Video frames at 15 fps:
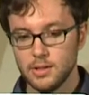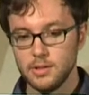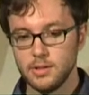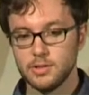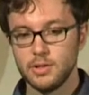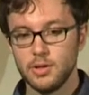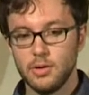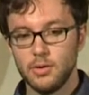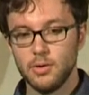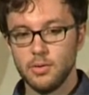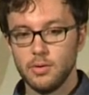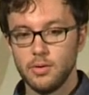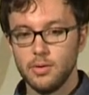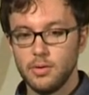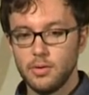
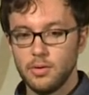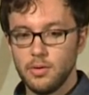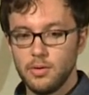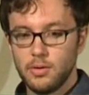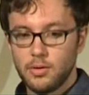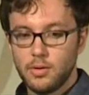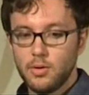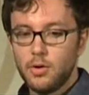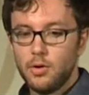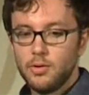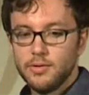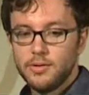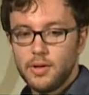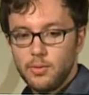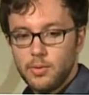So
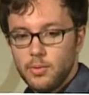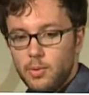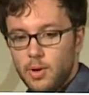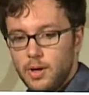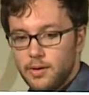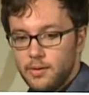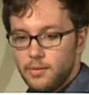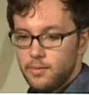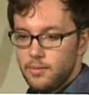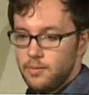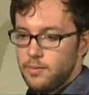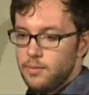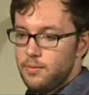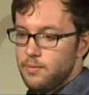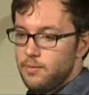goals that we want
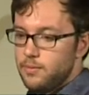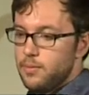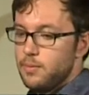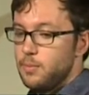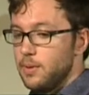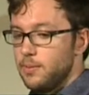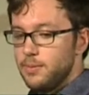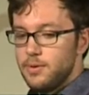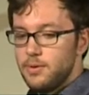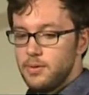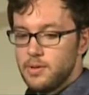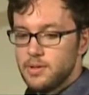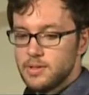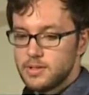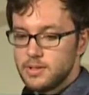to be able to do
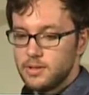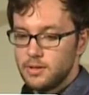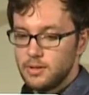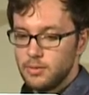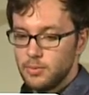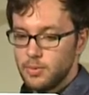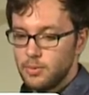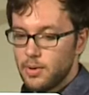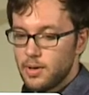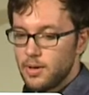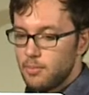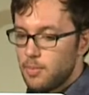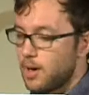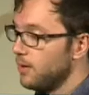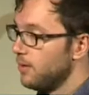this are we want our
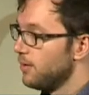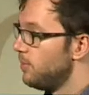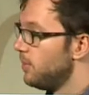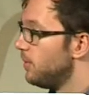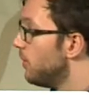model to be